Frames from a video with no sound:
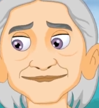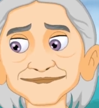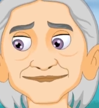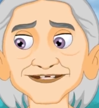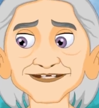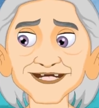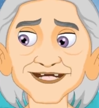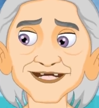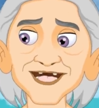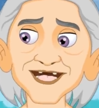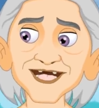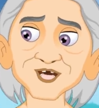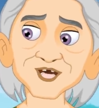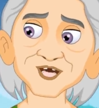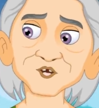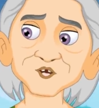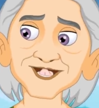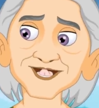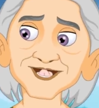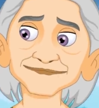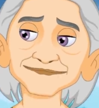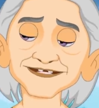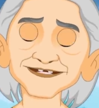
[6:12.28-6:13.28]
Then she
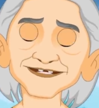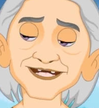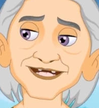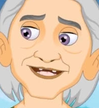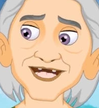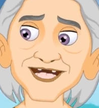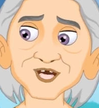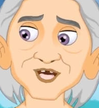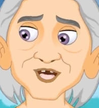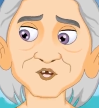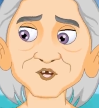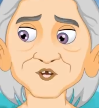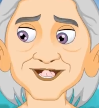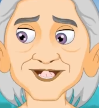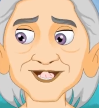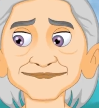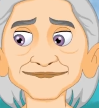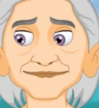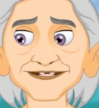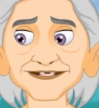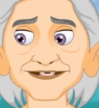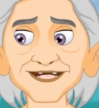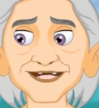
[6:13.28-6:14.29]
bid them good luck
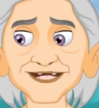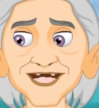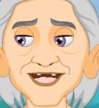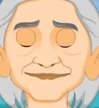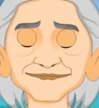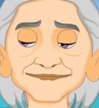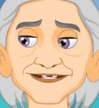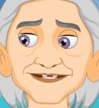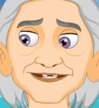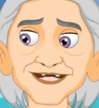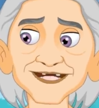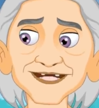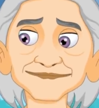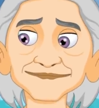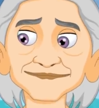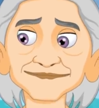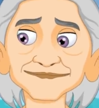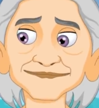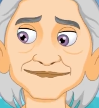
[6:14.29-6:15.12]
and goodbye.